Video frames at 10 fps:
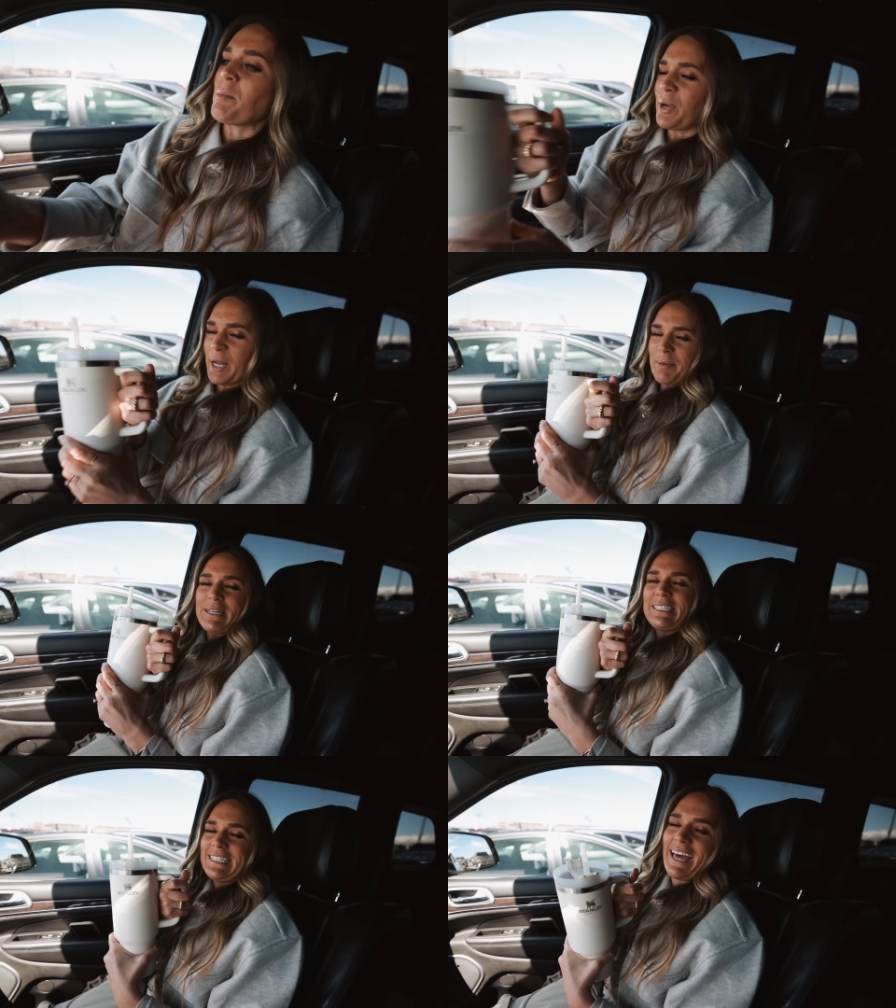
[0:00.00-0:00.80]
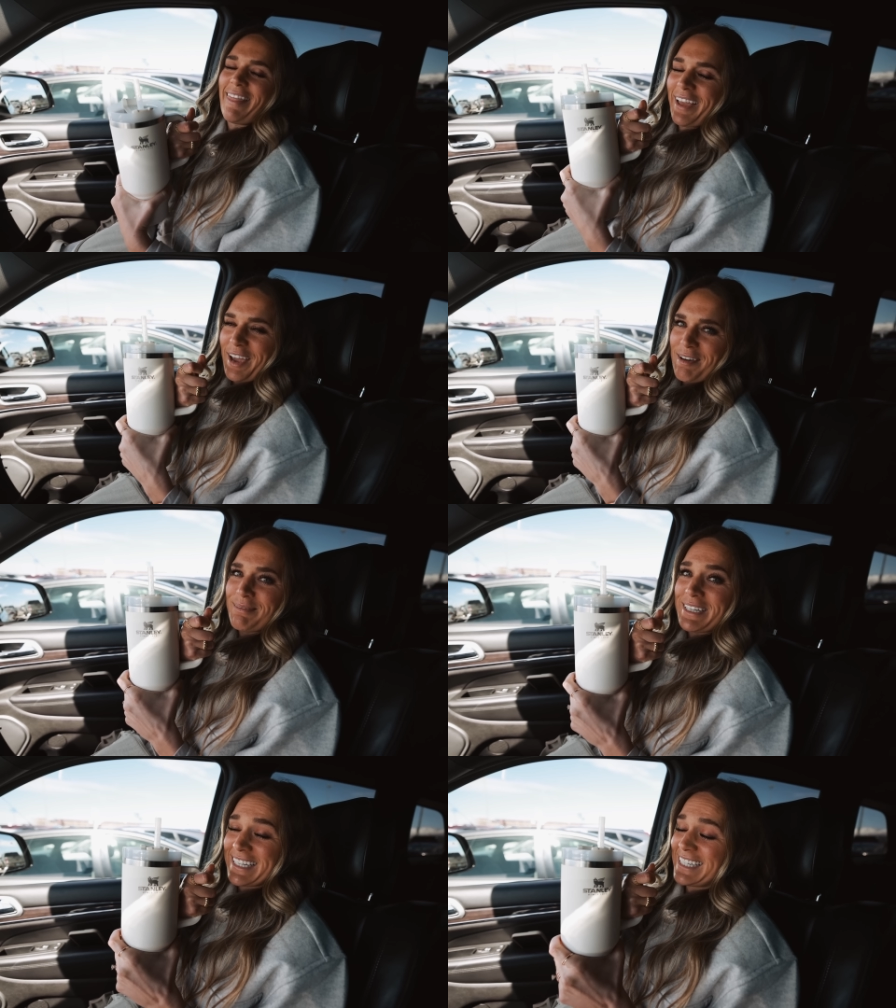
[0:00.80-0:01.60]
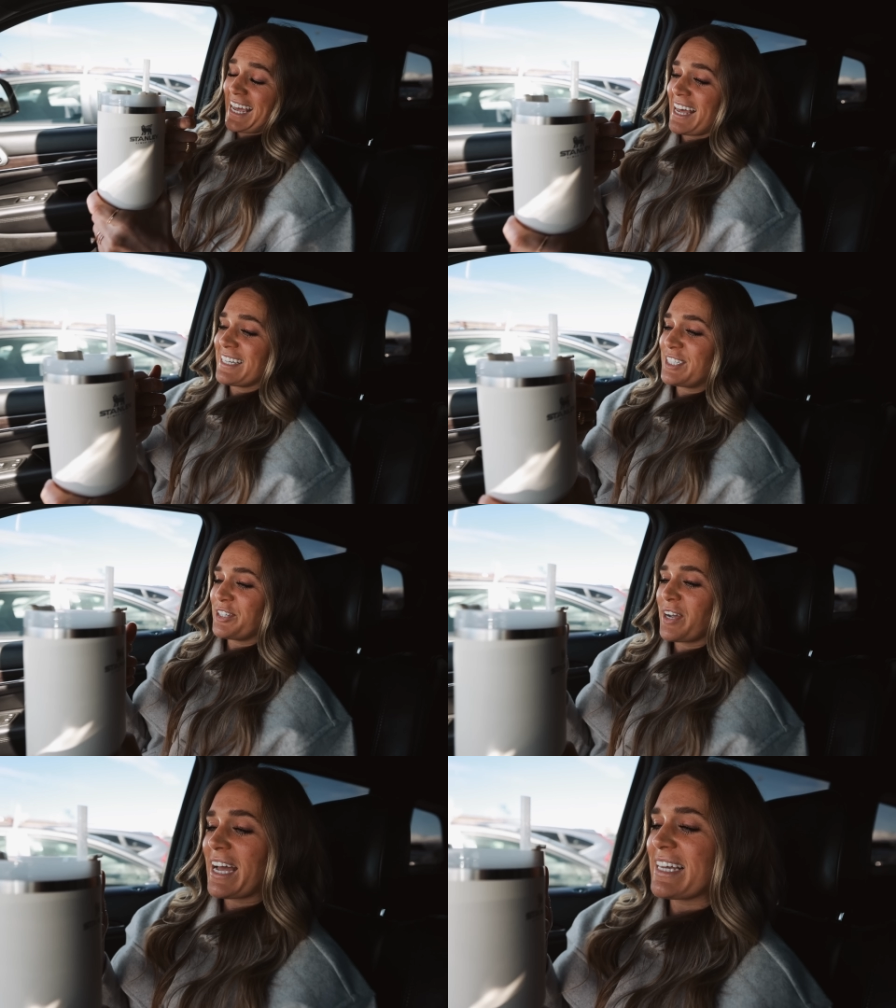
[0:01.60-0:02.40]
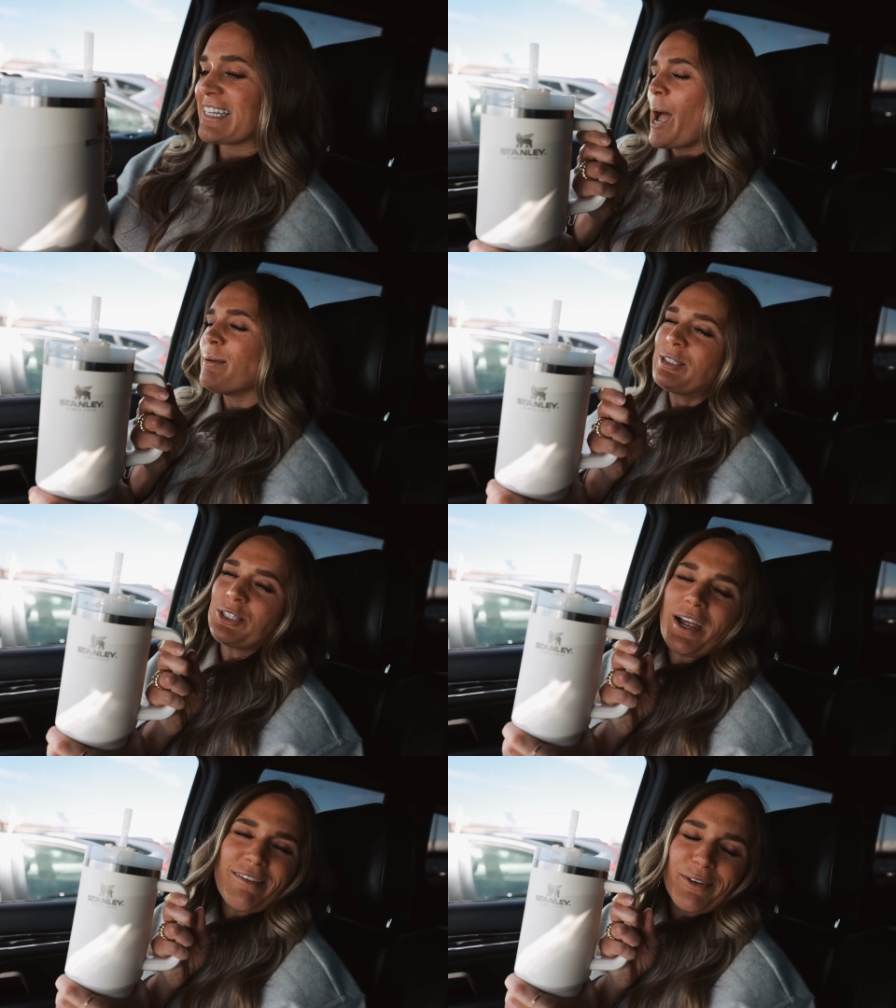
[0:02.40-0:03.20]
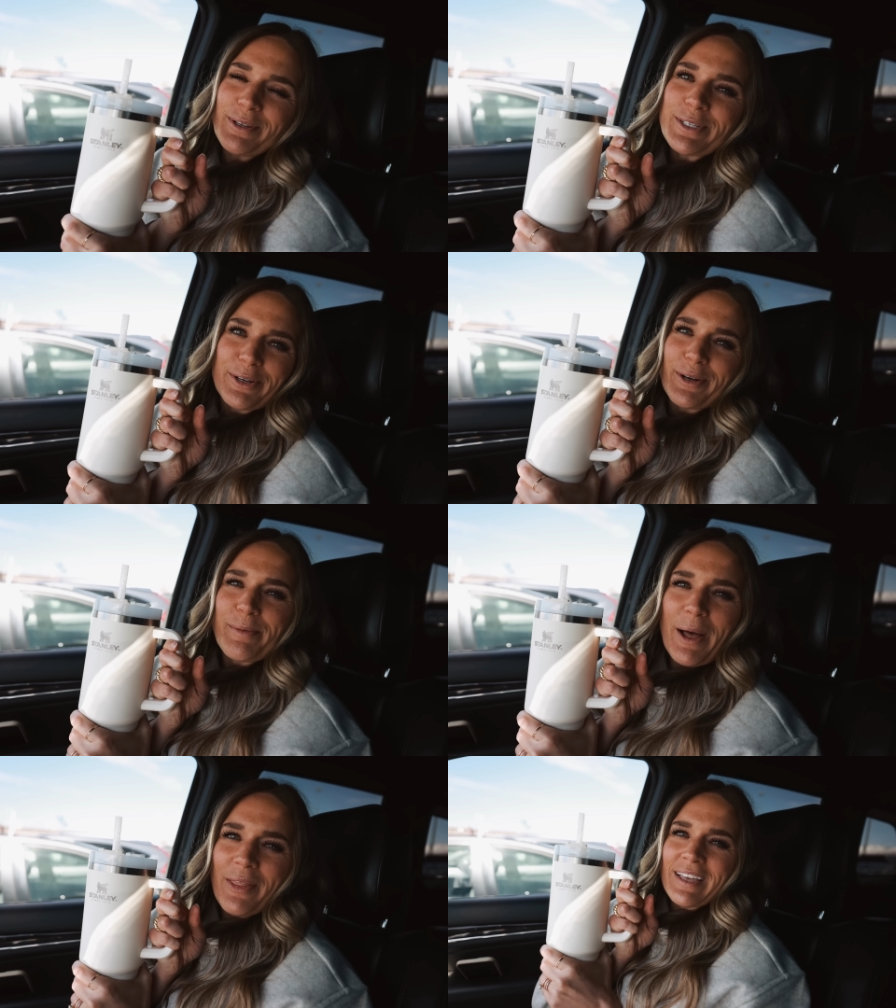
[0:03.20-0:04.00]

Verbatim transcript: putting my Stanley Cup to the test. You guys, I'm sure everyone's heard about